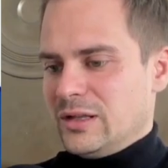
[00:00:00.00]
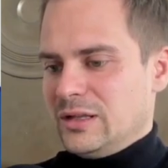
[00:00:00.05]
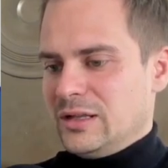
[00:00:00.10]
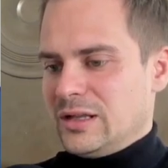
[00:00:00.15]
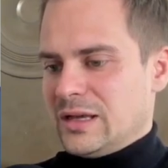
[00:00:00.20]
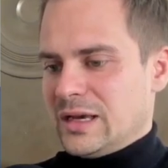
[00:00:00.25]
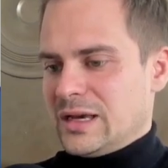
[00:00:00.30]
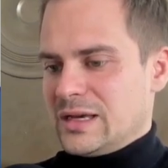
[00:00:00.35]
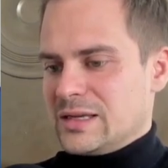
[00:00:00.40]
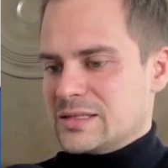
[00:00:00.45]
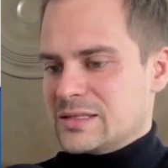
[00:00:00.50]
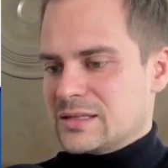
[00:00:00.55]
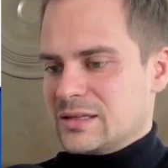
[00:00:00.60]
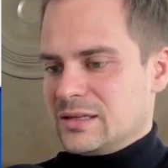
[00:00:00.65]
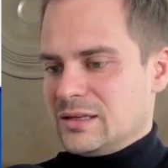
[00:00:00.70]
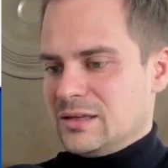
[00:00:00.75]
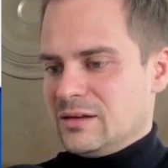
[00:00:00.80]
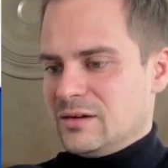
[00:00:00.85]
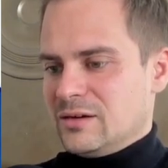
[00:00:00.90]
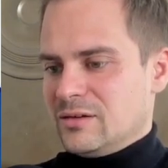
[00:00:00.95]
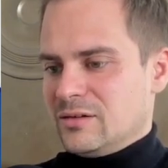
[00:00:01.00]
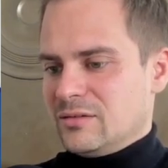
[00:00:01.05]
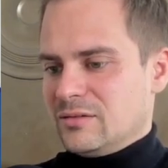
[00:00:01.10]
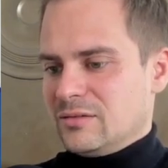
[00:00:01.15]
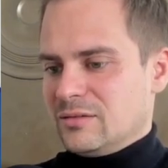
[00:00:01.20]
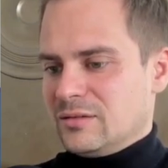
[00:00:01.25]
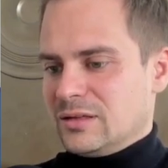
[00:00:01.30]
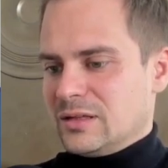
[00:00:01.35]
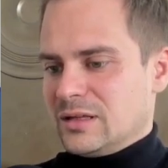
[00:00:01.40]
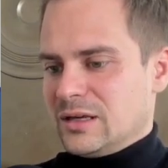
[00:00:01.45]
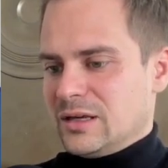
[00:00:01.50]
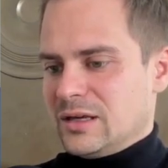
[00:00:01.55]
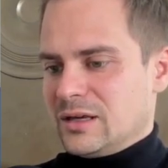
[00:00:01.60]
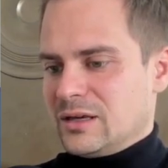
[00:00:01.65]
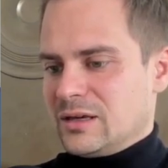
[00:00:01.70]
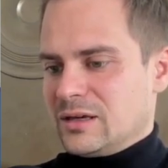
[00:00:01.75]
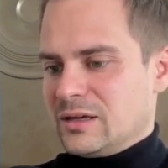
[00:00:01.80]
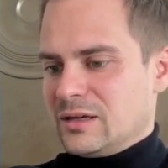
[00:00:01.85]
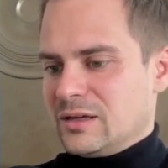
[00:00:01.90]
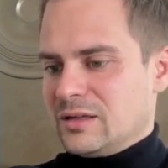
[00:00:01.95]
desk,
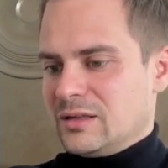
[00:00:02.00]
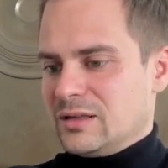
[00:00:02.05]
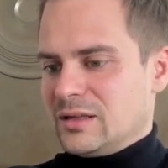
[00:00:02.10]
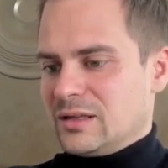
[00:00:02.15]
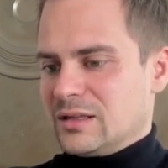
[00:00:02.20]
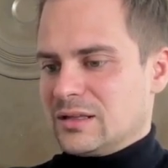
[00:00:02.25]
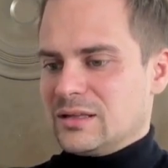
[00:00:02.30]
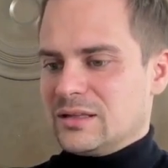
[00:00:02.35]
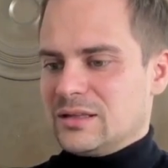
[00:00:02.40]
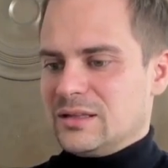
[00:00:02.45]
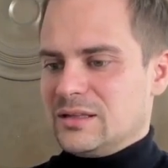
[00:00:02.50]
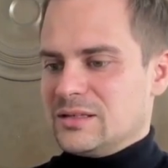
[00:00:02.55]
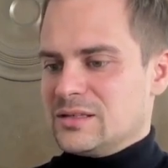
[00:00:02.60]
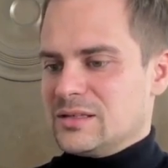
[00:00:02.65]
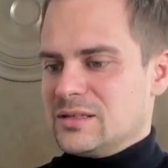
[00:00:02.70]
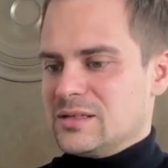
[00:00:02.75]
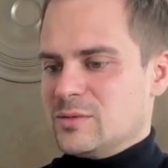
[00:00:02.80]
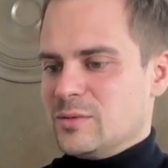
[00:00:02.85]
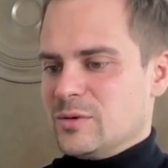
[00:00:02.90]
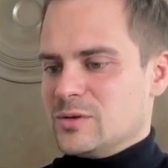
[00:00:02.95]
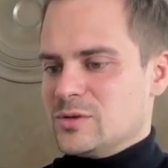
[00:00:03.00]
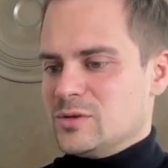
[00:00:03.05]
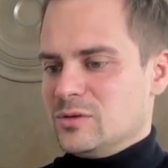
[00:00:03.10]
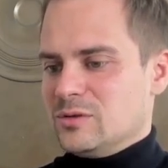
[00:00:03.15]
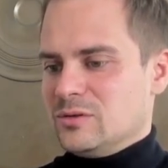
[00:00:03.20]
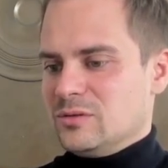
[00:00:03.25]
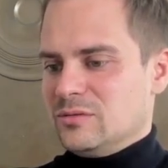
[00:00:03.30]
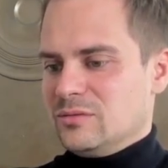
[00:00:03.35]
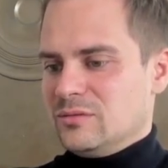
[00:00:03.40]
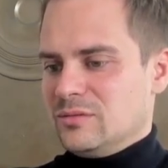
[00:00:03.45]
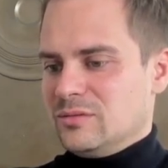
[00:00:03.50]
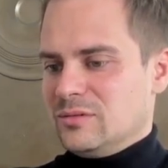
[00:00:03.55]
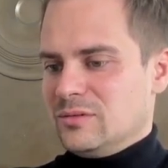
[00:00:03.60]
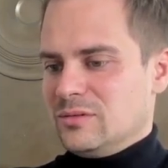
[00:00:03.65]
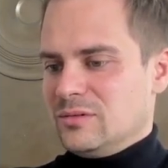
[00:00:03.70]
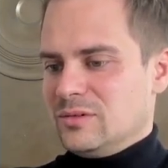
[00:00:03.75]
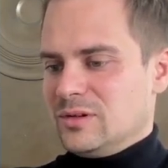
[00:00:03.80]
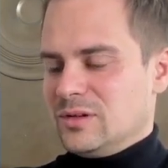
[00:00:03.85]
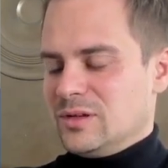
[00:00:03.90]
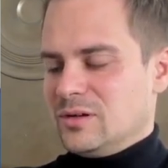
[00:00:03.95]
like that. This is supposed to
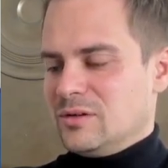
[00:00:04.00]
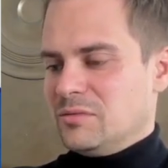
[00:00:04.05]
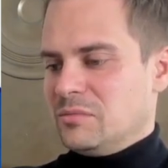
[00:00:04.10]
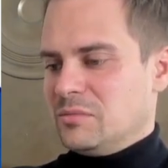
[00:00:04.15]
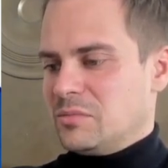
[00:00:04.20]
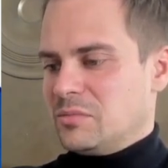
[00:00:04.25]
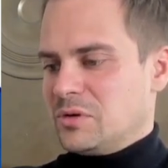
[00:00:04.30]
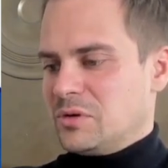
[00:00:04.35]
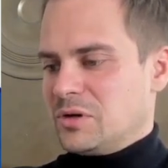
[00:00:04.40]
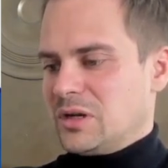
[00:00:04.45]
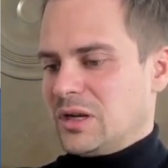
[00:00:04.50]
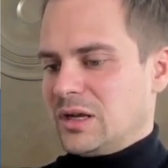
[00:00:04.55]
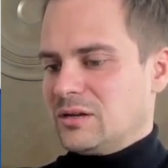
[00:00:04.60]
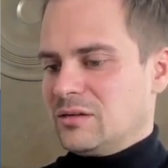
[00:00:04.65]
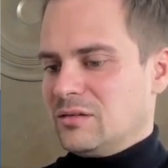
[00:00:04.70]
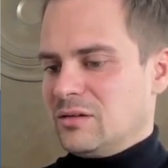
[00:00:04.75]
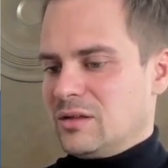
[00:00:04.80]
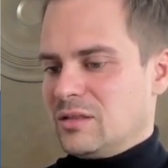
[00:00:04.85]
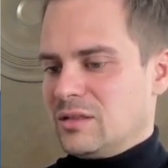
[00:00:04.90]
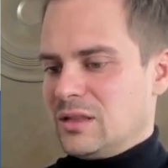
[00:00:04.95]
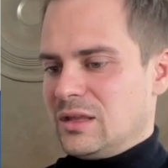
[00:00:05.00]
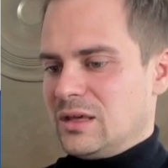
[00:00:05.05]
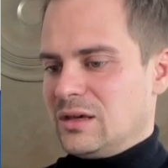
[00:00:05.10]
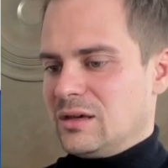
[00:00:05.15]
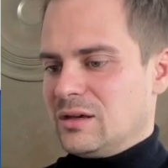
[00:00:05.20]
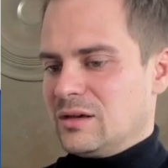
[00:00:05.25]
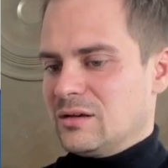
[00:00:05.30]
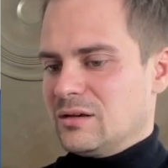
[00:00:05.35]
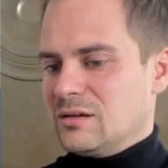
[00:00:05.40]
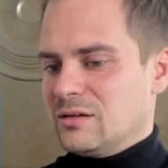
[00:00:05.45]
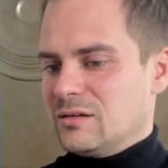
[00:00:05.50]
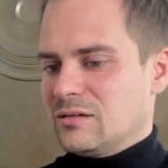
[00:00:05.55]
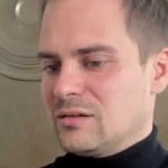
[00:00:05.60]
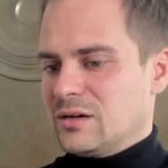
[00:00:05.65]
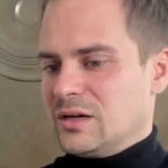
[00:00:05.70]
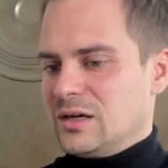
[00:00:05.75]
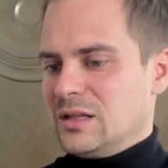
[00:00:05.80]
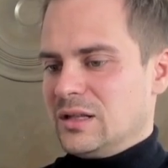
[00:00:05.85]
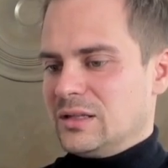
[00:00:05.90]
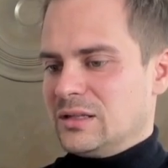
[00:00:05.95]
protect you, I think,
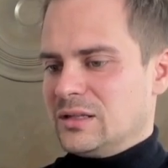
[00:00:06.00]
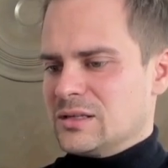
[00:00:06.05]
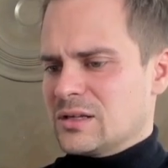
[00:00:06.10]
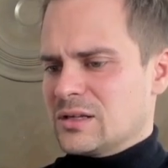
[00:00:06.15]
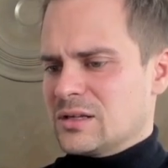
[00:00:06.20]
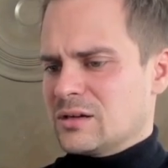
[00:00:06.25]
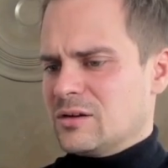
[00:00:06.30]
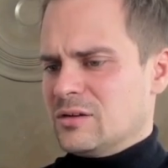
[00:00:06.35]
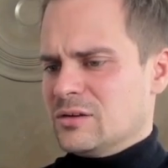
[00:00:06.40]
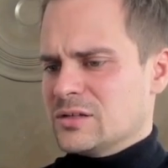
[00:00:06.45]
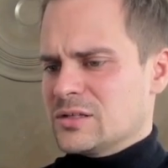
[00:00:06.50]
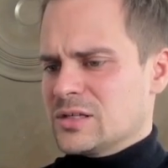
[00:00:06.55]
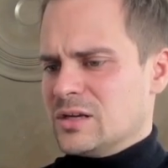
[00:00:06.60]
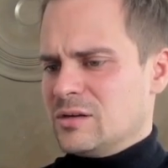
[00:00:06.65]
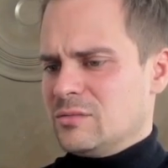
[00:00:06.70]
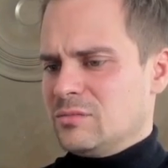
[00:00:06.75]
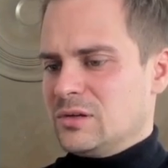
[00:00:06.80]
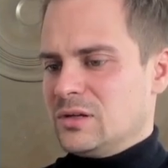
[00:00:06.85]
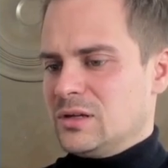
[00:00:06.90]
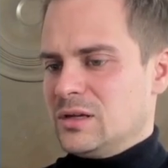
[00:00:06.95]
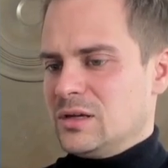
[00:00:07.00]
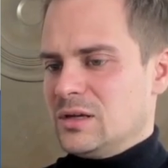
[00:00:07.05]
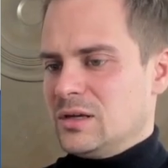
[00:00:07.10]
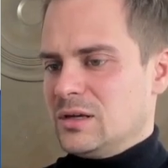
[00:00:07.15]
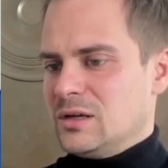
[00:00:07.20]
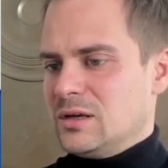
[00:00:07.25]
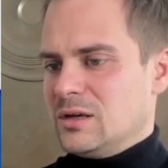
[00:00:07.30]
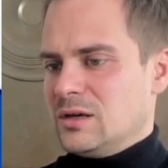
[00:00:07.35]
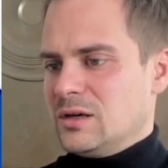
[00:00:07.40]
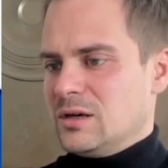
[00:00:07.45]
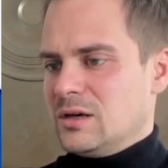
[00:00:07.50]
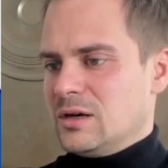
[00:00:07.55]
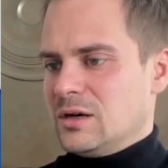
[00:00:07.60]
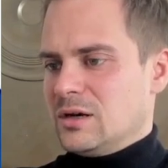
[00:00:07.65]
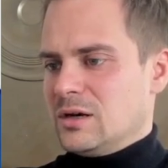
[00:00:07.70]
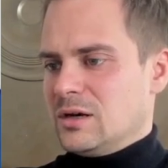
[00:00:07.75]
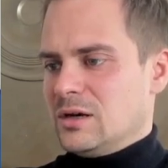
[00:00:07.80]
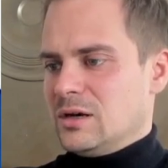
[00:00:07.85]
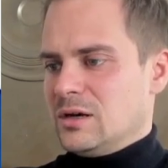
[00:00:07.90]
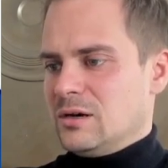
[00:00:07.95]
right? Like there's a concept.
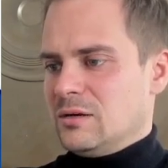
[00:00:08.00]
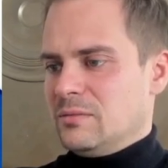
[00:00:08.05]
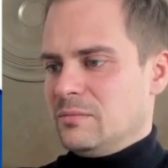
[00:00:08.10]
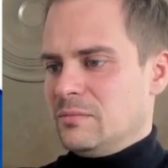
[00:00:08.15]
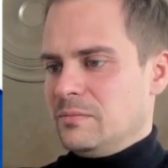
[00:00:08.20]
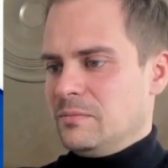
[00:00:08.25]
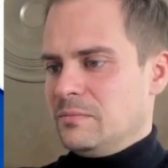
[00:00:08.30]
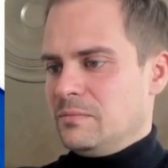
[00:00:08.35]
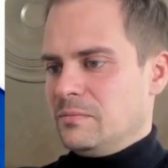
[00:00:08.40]
um